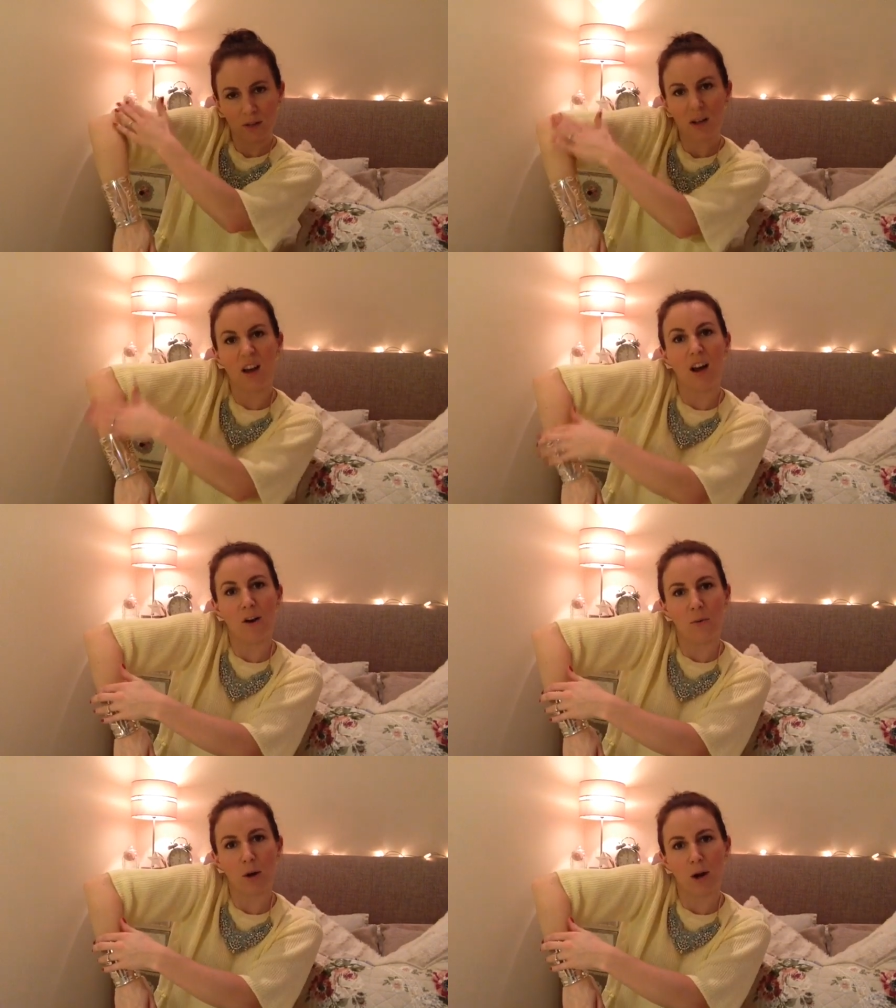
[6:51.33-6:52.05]
like
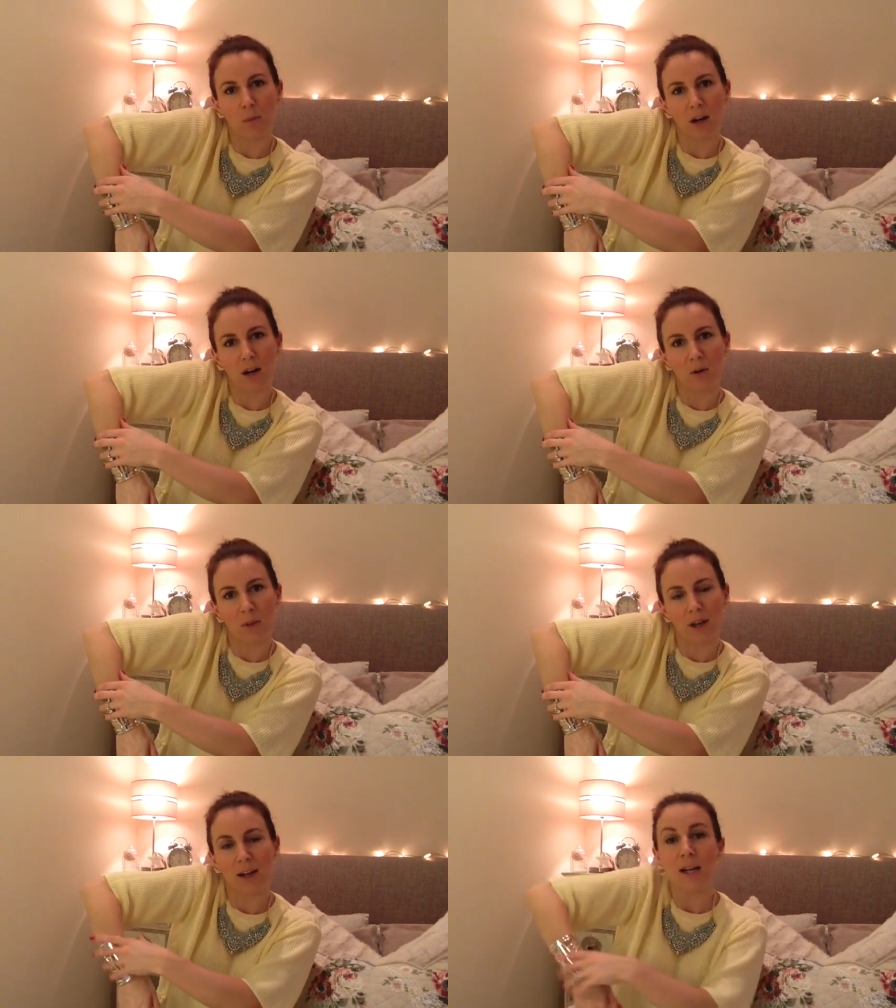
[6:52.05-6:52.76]
halfway up my arm
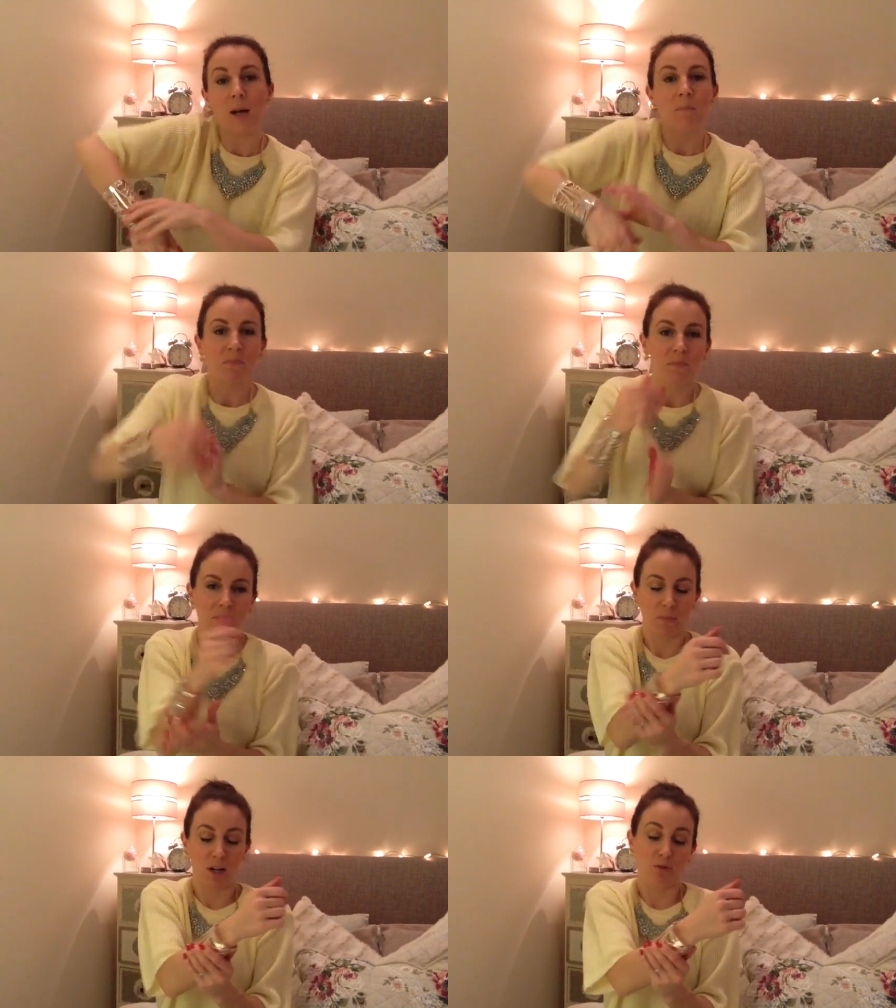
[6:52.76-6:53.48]
there.
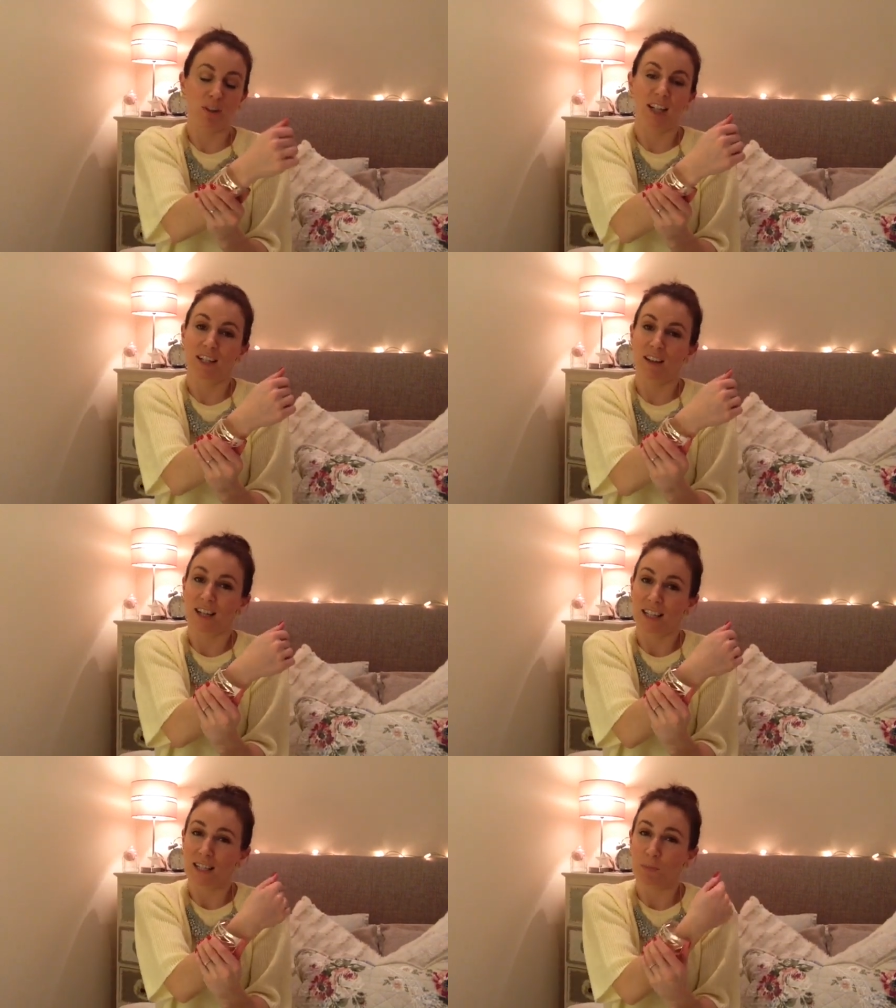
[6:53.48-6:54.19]
But I really
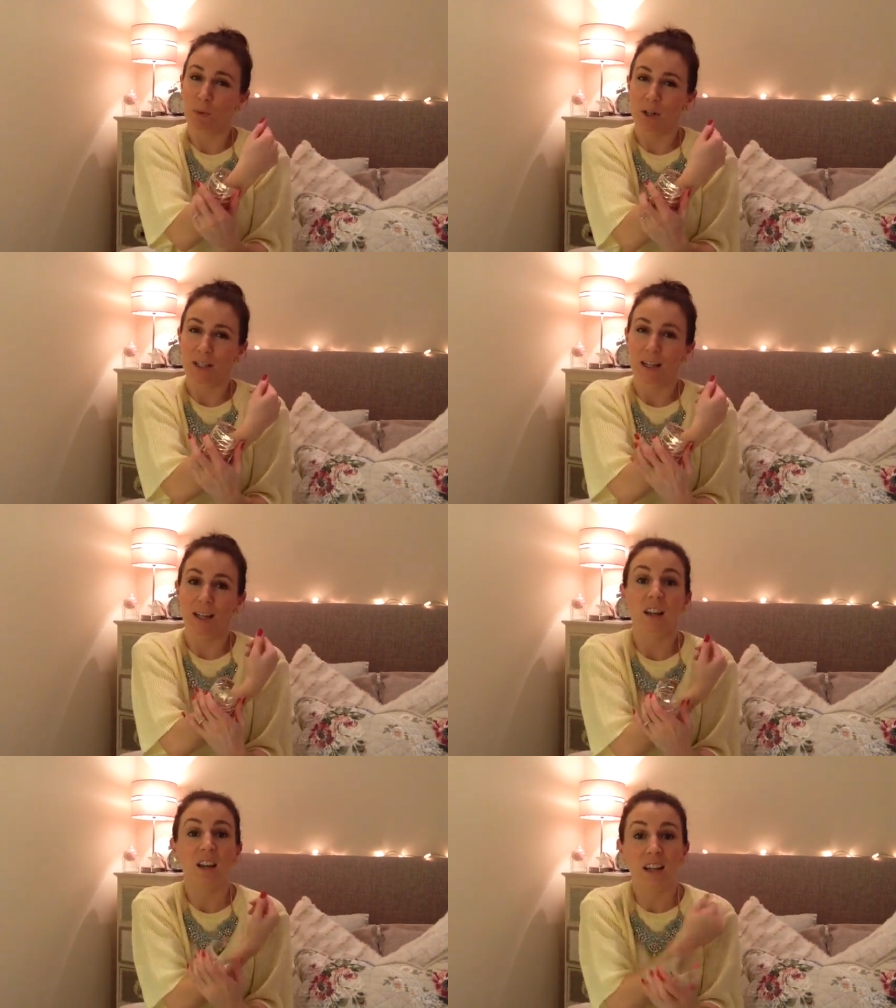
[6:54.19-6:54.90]
like it, it's
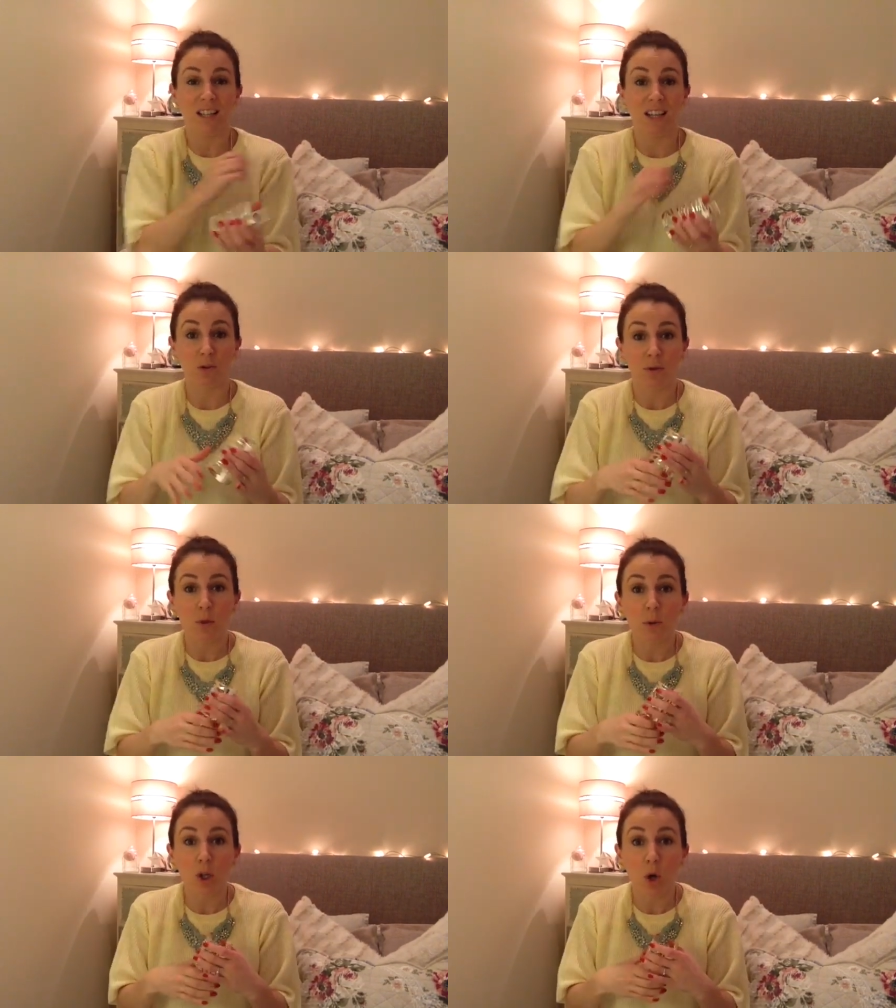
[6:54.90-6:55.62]
pretty. Like I say, I really
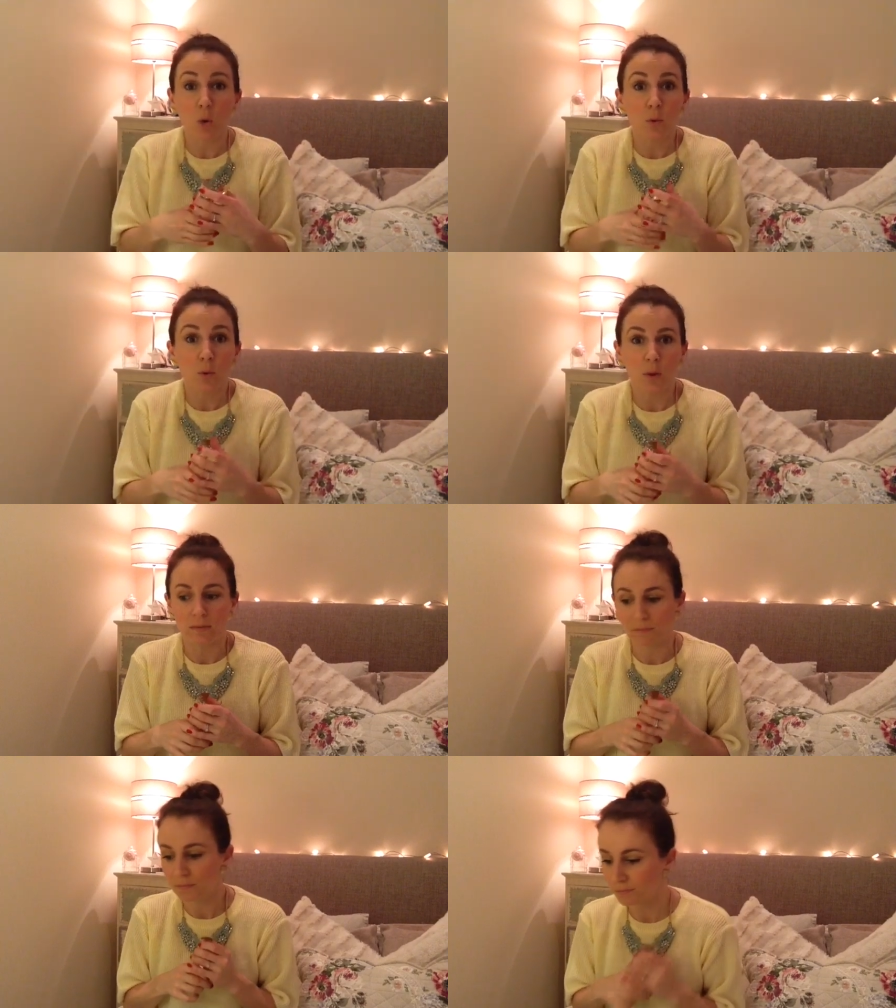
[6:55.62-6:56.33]
want a gold
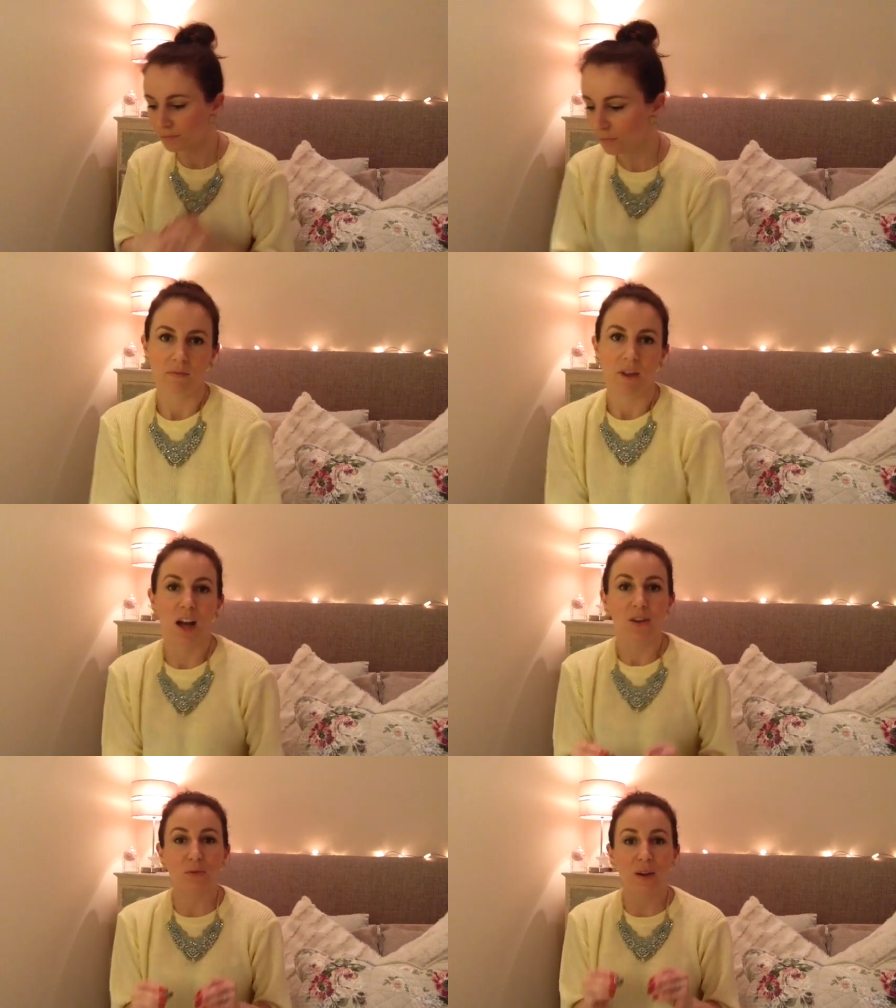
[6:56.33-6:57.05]
one.
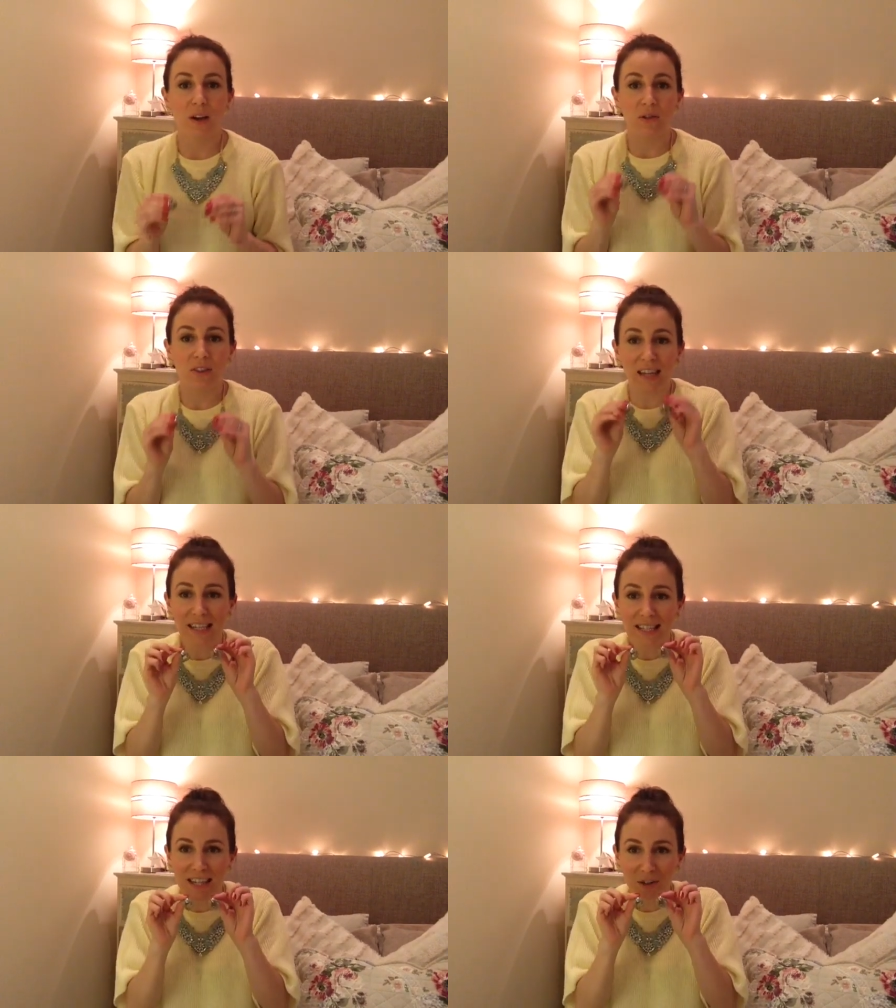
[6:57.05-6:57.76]
I found
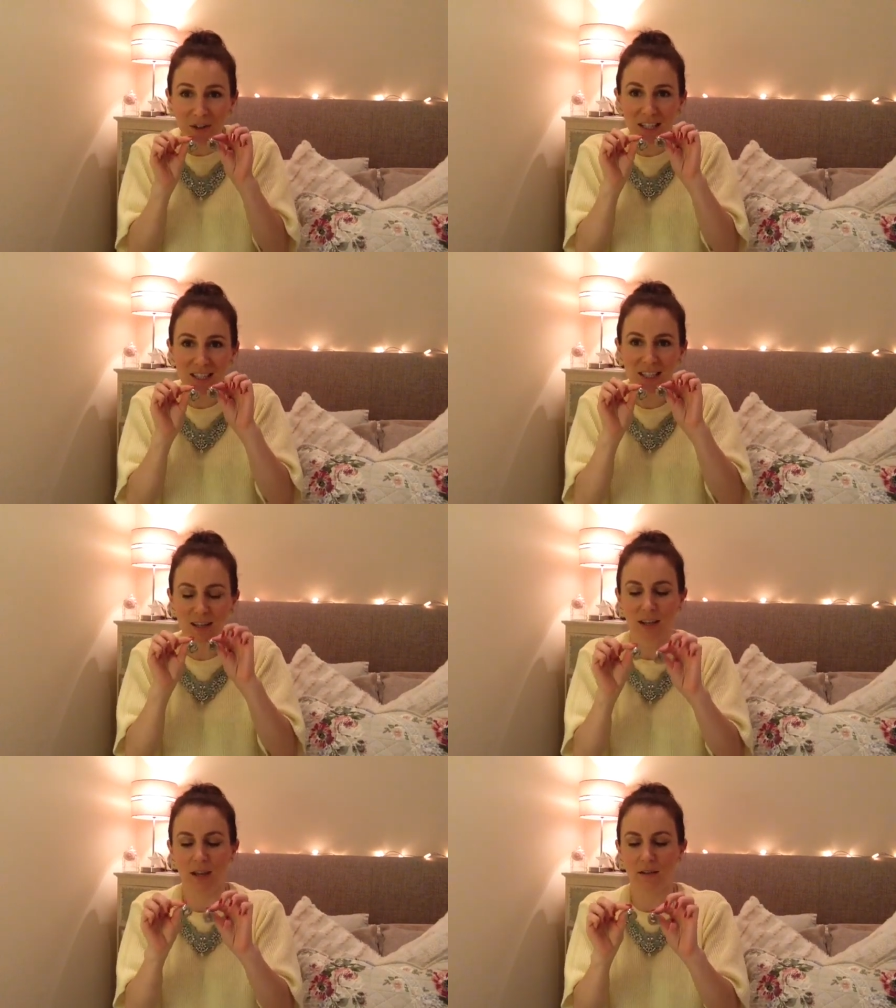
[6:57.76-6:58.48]
these earrings in
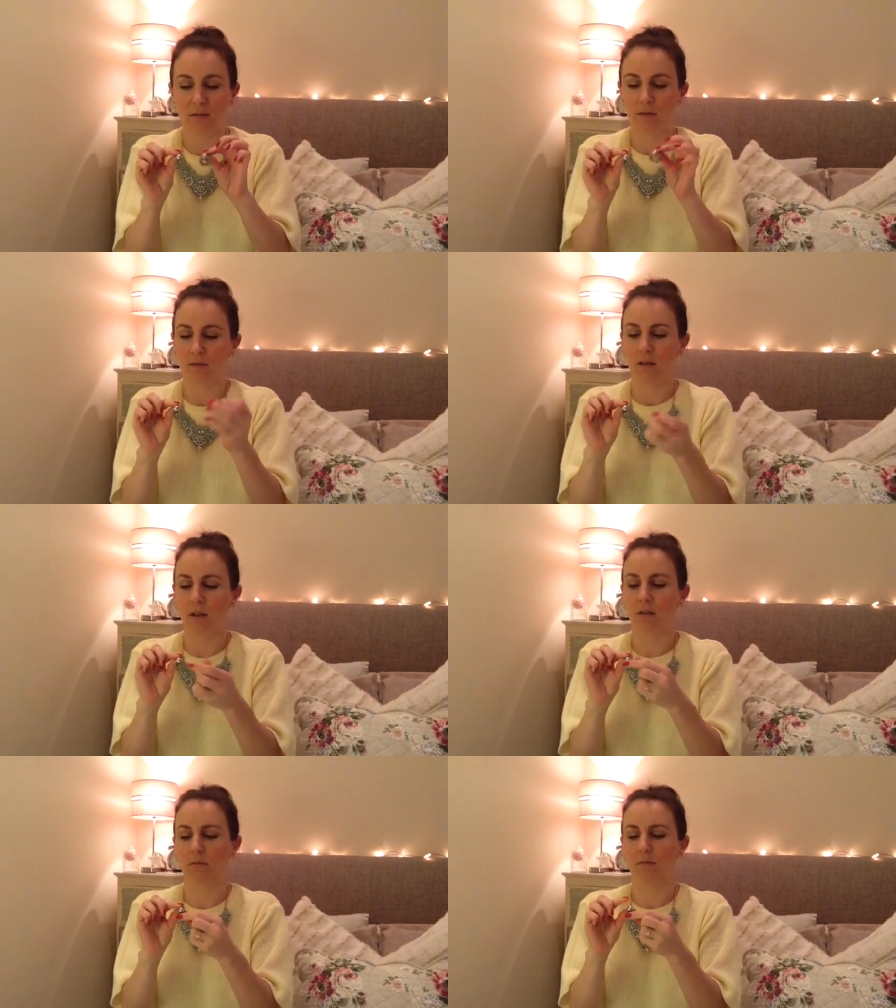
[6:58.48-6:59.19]
there.
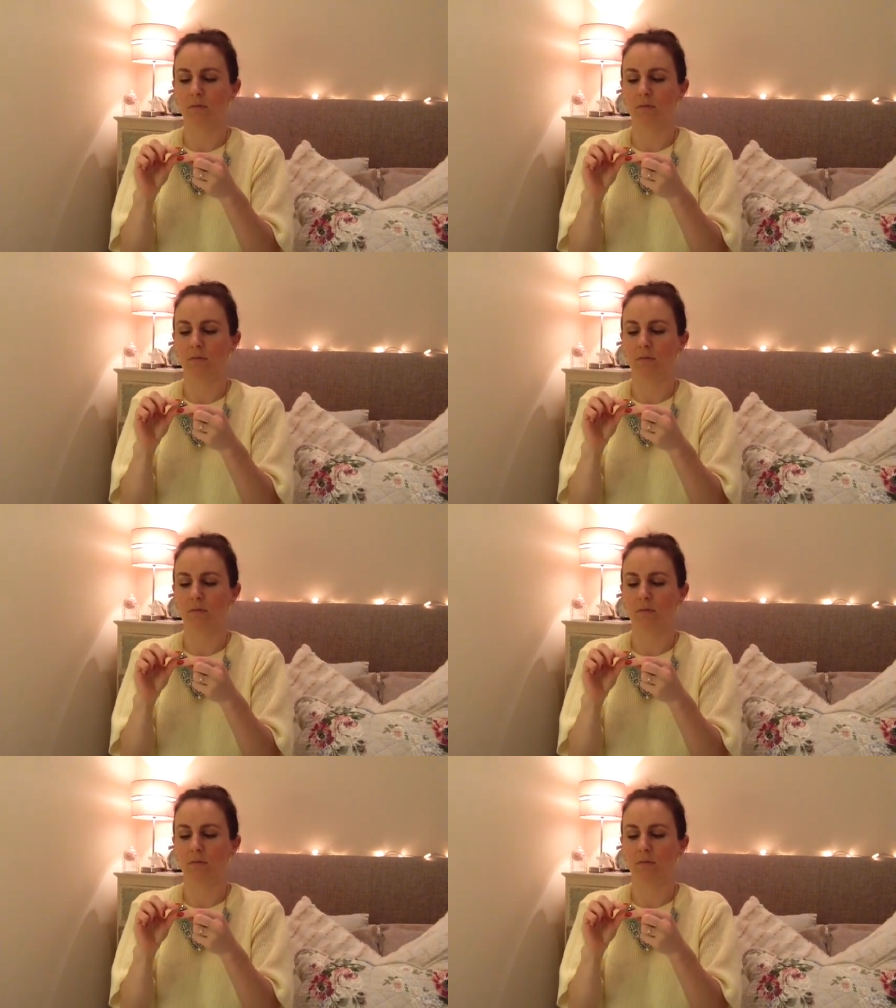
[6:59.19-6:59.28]
Oh.